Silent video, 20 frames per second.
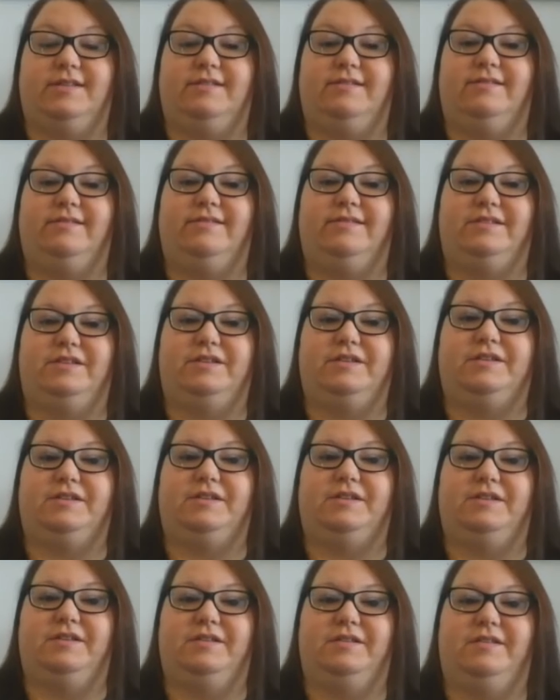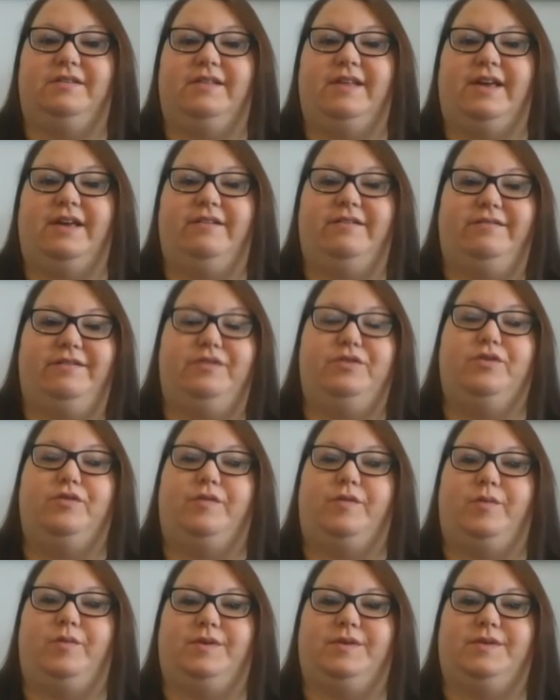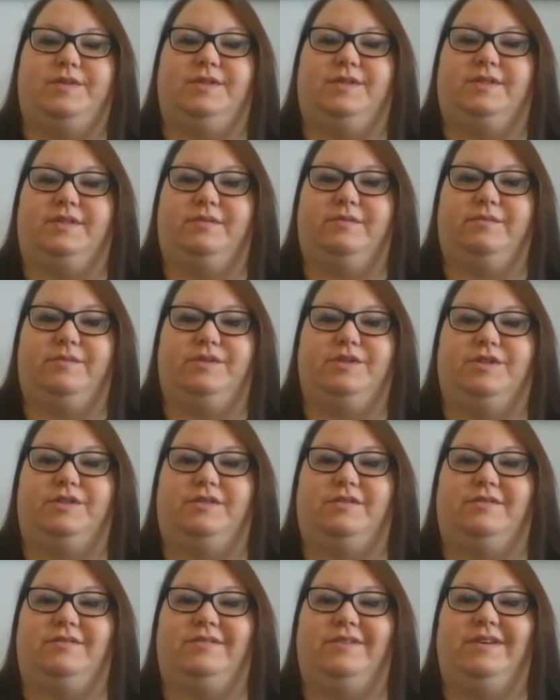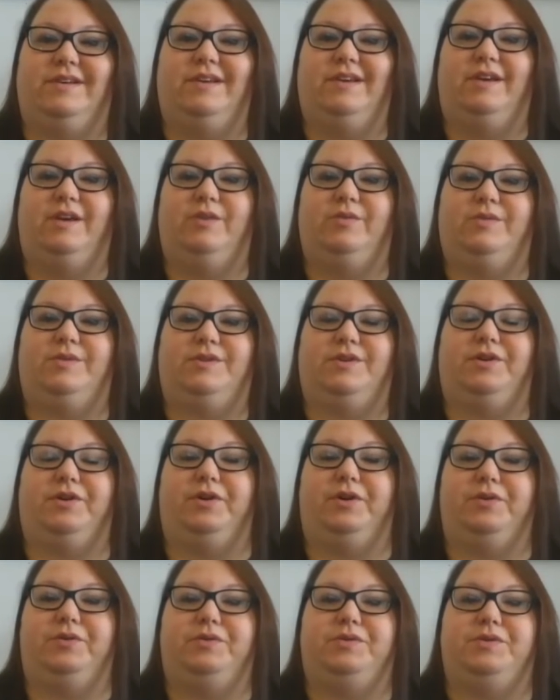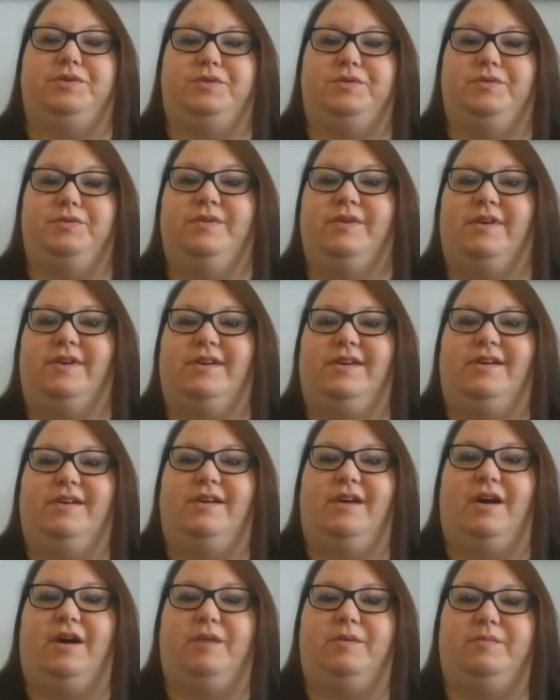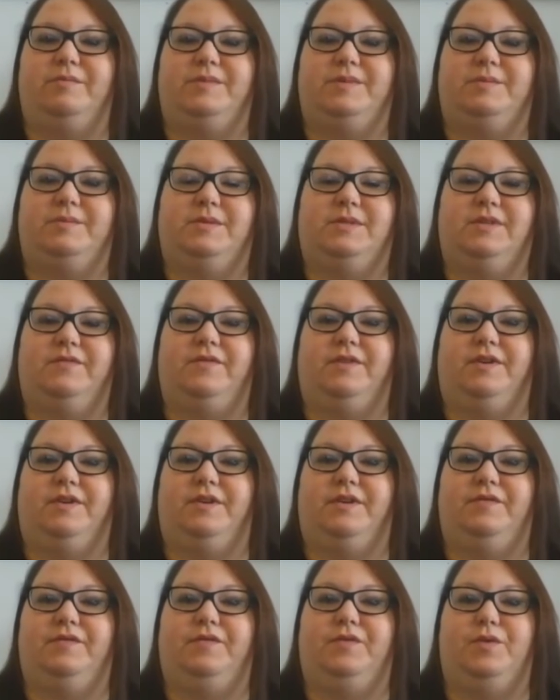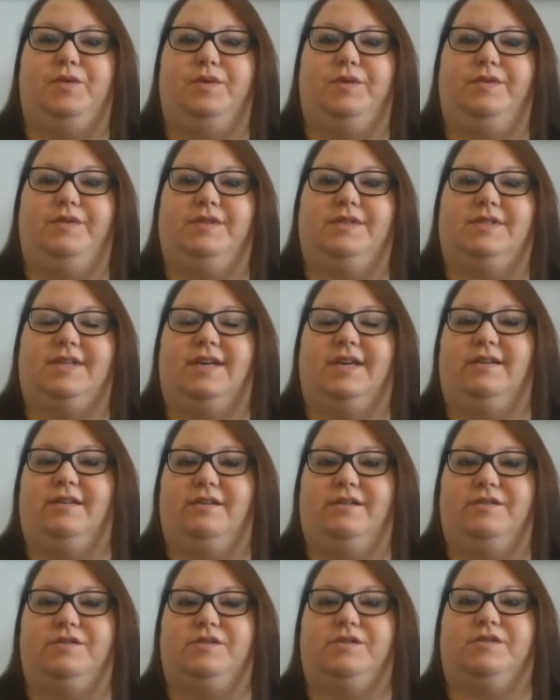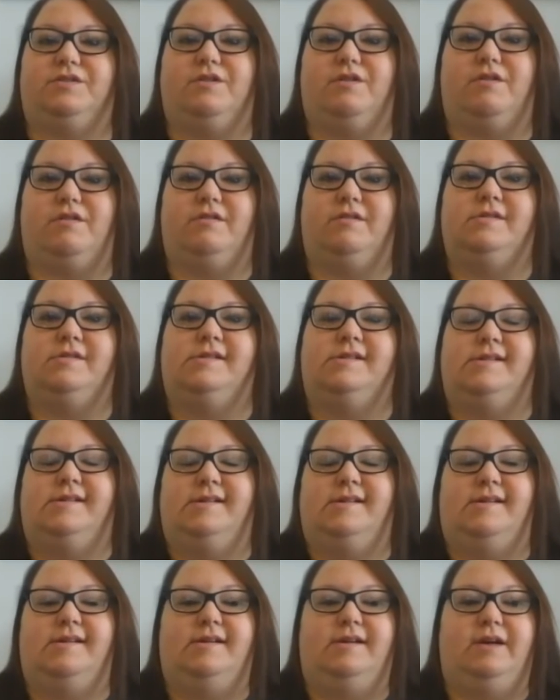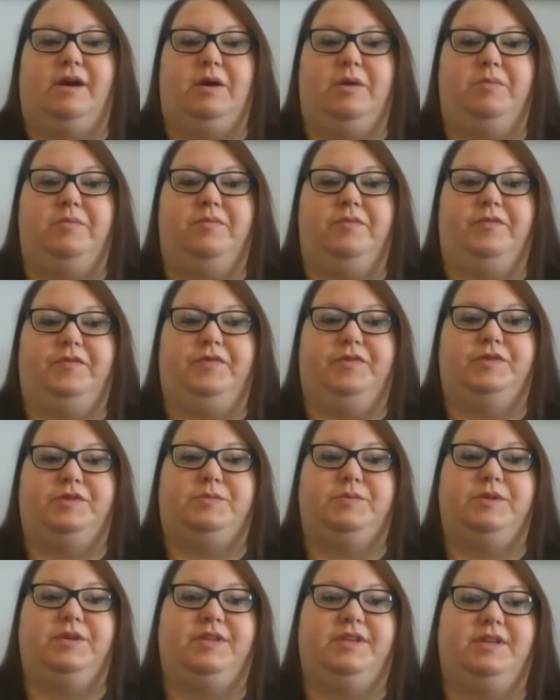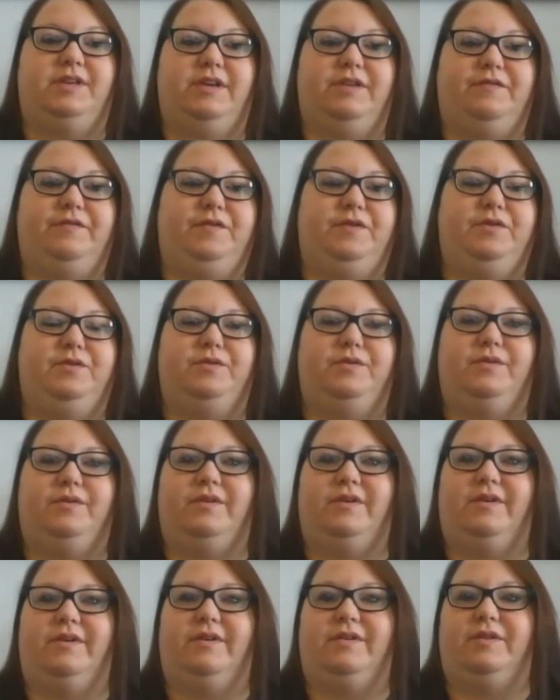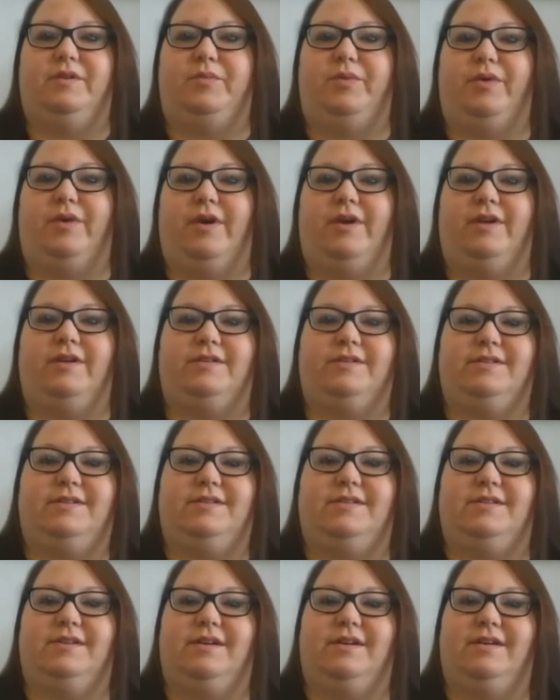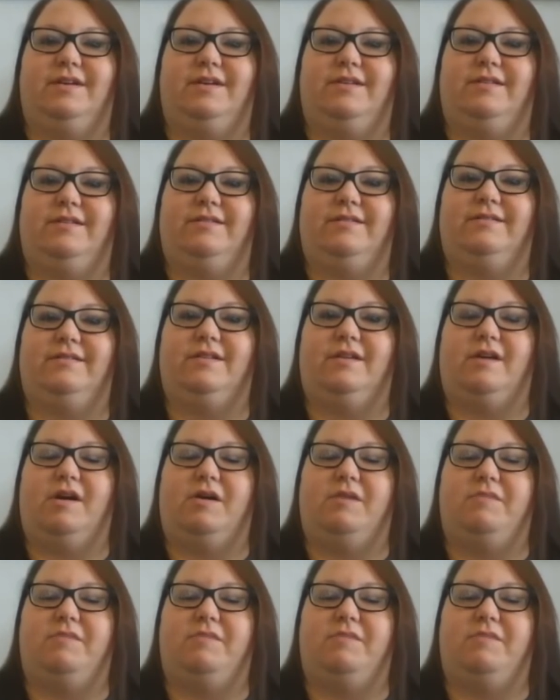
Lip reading: Then that Novawall system it was our go-to, specifically for the site install. For Smith and Nephew, the product and